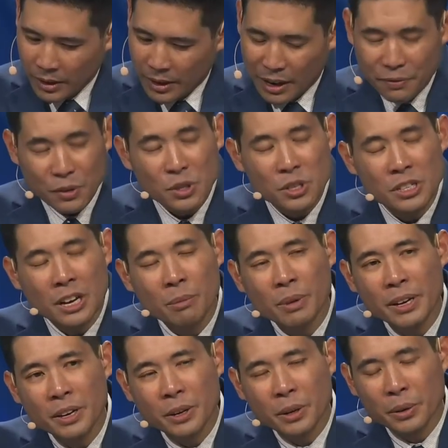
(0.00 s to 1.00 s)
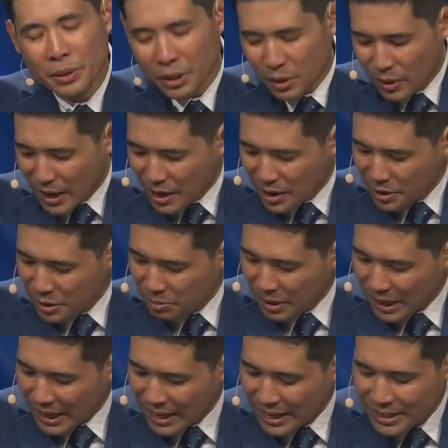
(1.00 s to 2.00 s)
Now, for some I know in the crowd, you
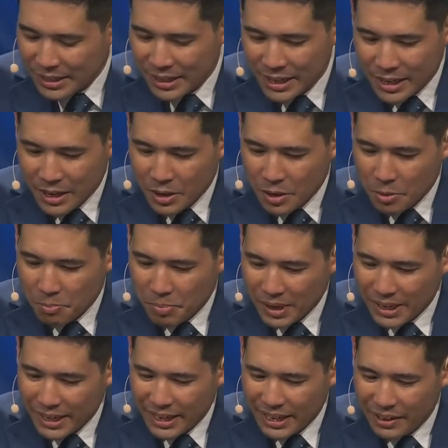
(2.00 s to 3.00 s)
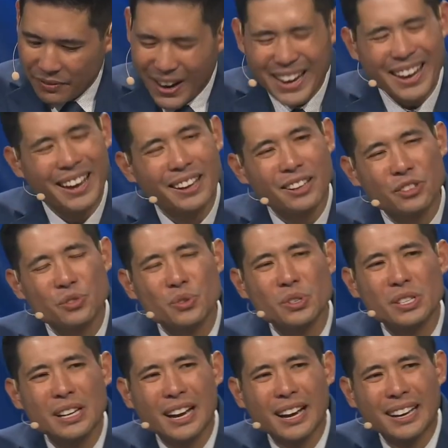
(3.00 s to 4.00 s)
may ask, but if I
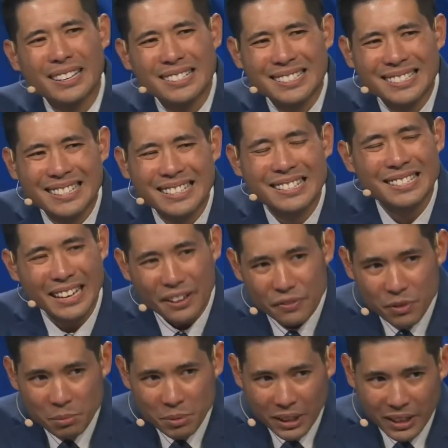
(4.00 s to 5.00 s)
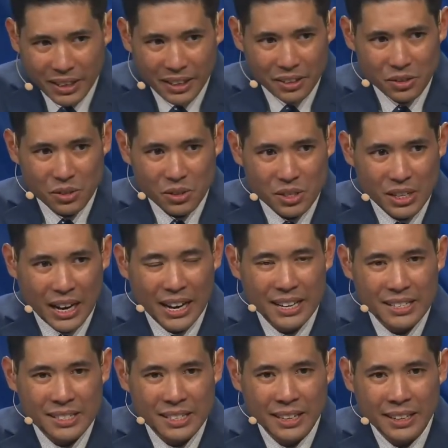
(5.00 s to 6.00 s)
exercise, is it safe for me to
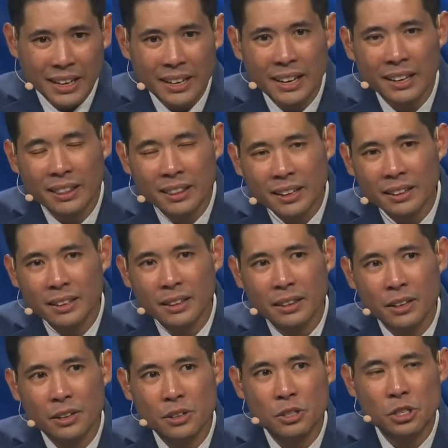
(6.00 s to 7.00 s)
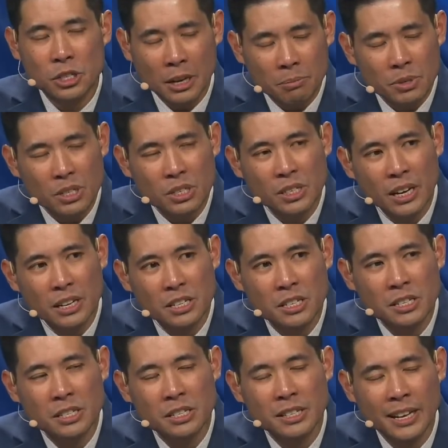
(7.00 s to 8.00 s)
exercise? And, and I think that there are some
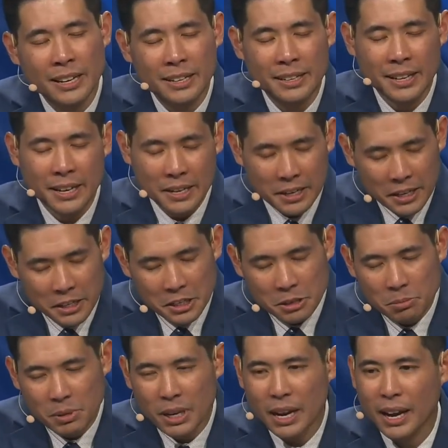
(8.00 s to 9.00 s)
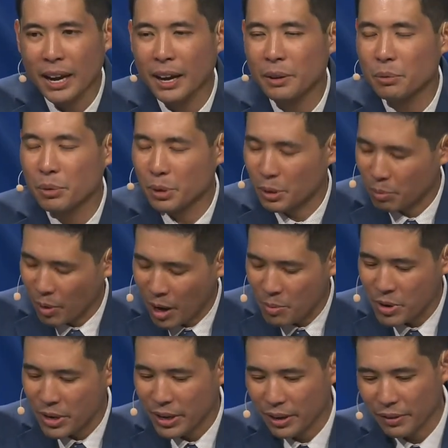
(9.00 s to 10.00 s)
discussions that, that need to be had with your
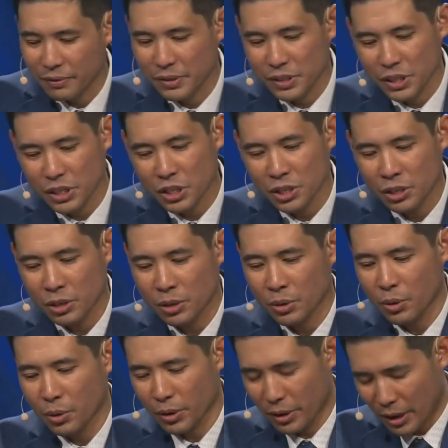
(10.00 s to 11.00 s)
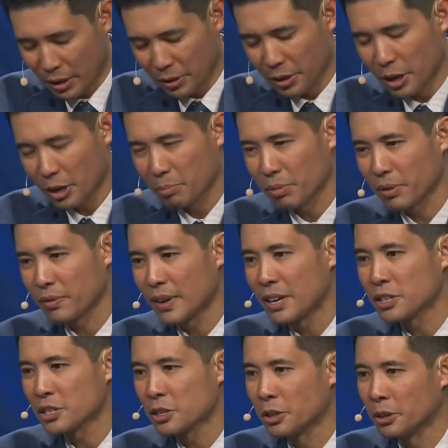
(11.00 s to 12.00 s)
primary care physician or your healthcare
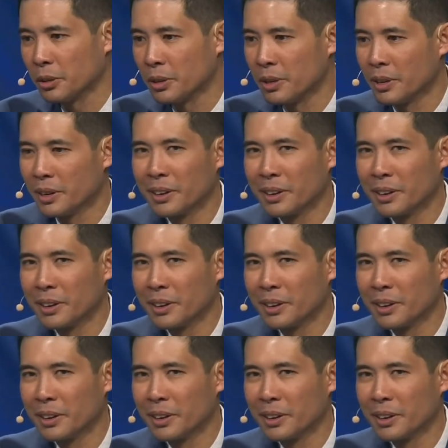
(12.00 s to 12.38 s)
professional